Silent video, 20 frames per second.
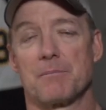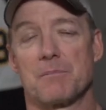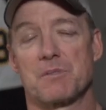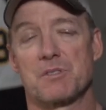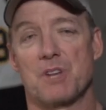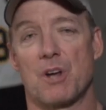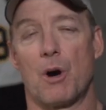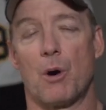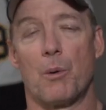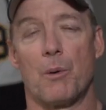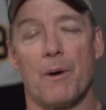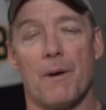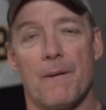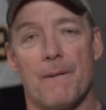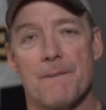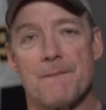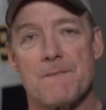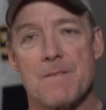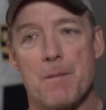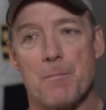So,
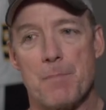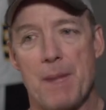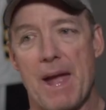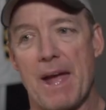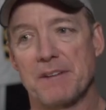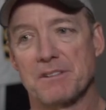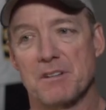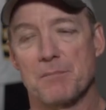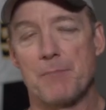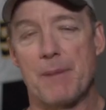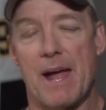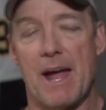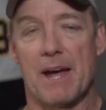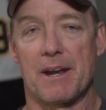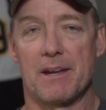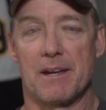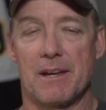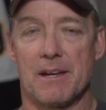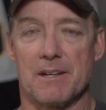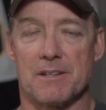man to
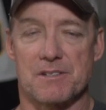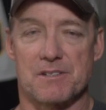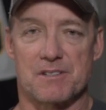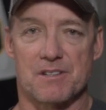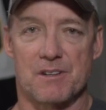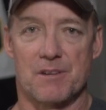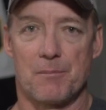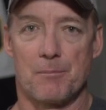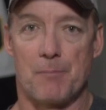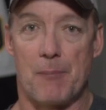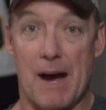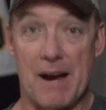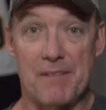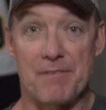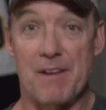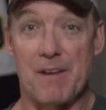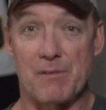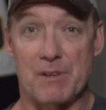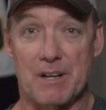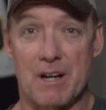man is my
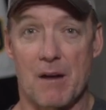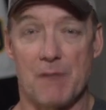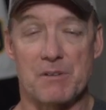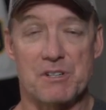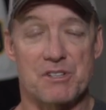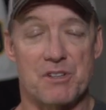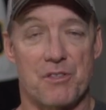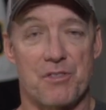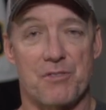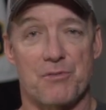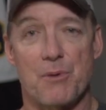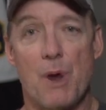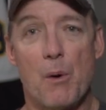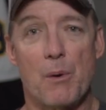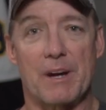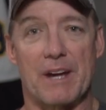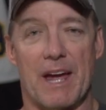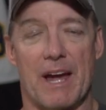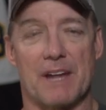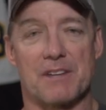favorite coverage to
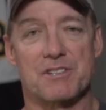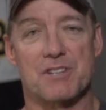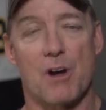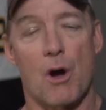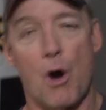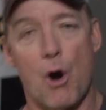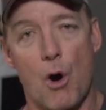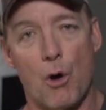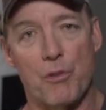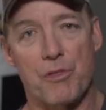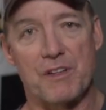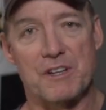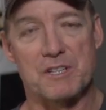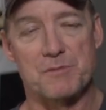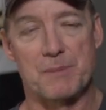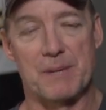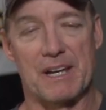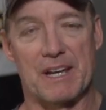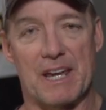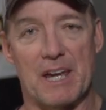throw against, all
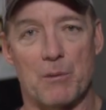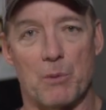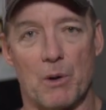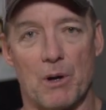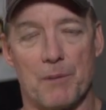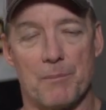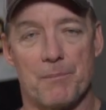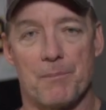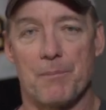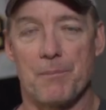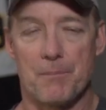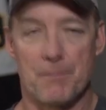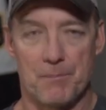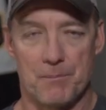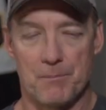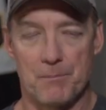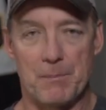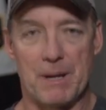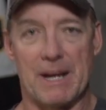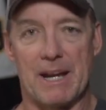things being equal,
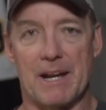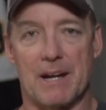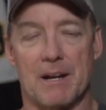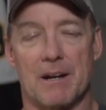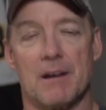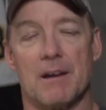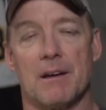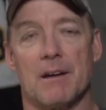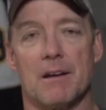meaning